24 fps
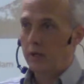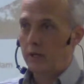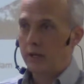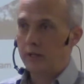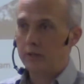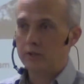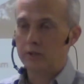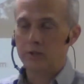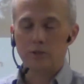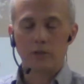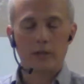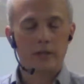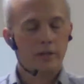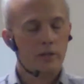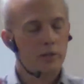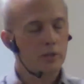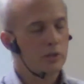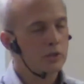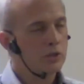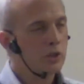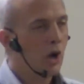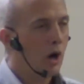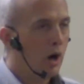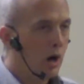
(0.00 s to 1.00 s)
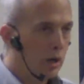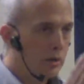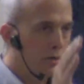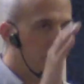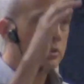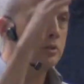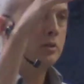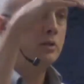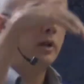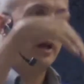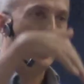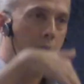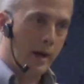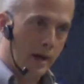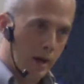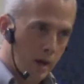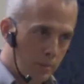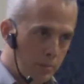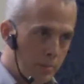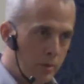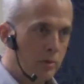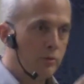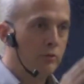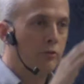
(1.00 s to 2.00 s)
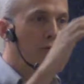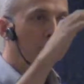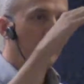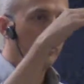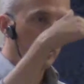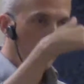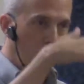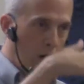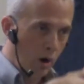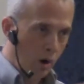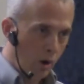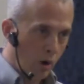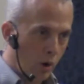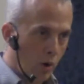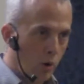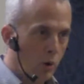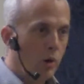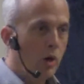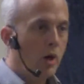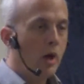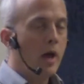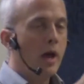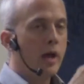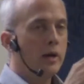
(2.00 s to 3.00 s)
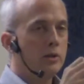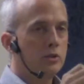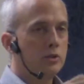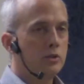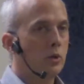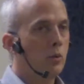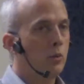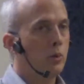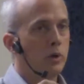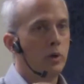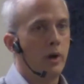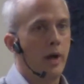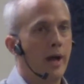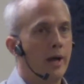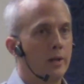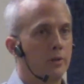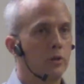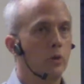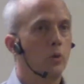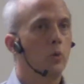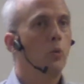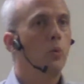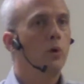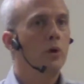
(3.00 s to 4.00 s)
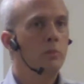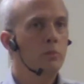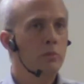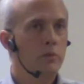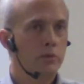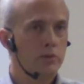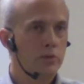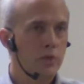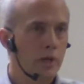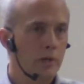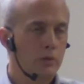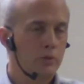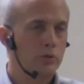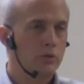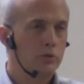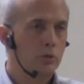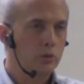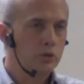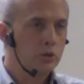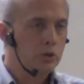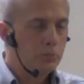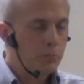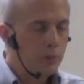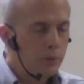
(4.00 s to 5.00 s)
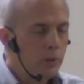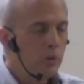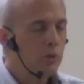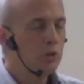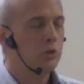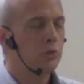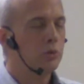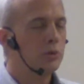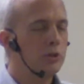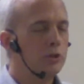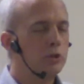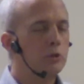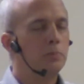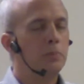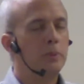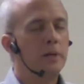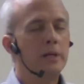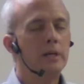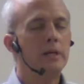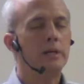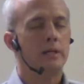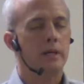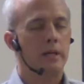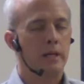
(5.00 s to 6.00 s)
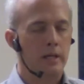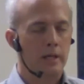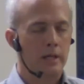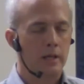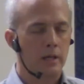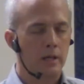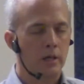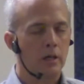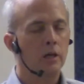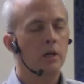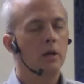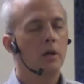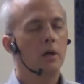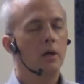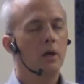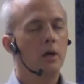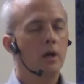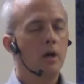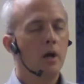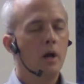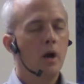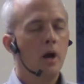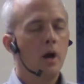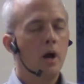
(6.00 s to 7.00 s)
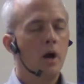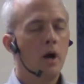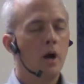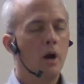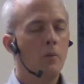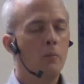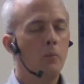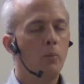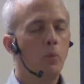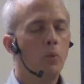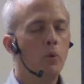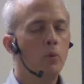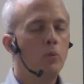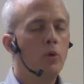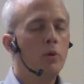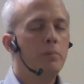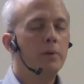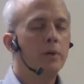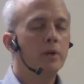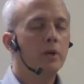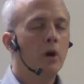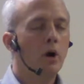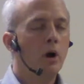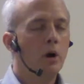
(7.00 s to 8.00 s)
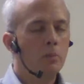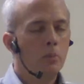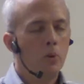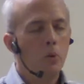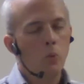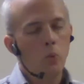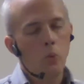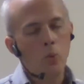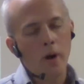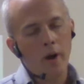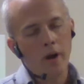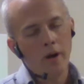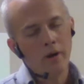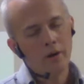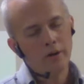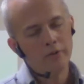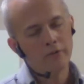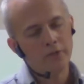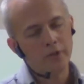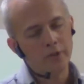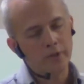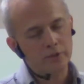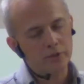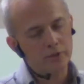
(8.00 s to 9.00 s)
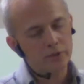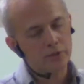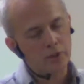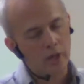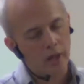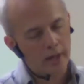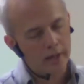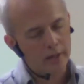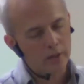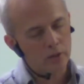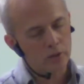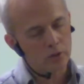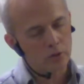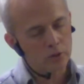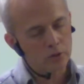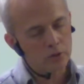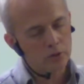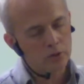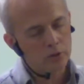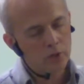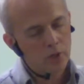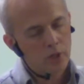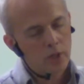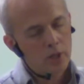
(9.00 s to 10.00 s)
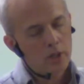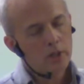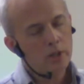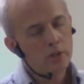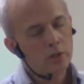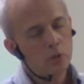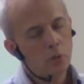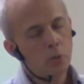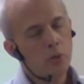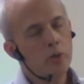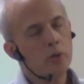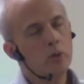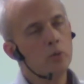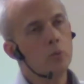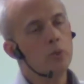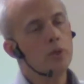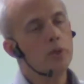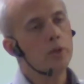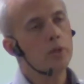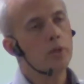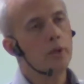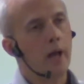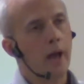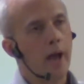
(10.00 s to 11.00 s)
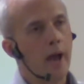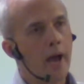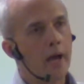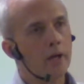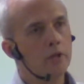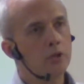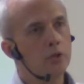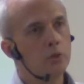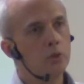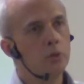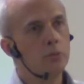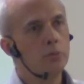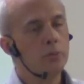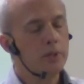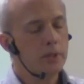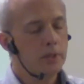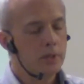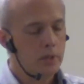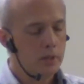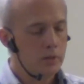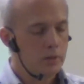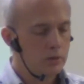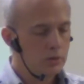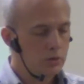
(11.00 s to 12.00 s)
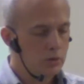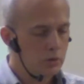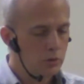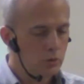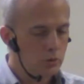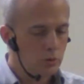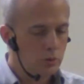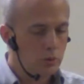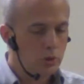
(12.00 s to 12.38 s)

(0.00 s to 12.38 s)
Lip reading: It's just like this constant ebb and flow, and so we're at the whim of the cycle. So spiritually speaking, when we become aware of these cycles is when we can actually begin to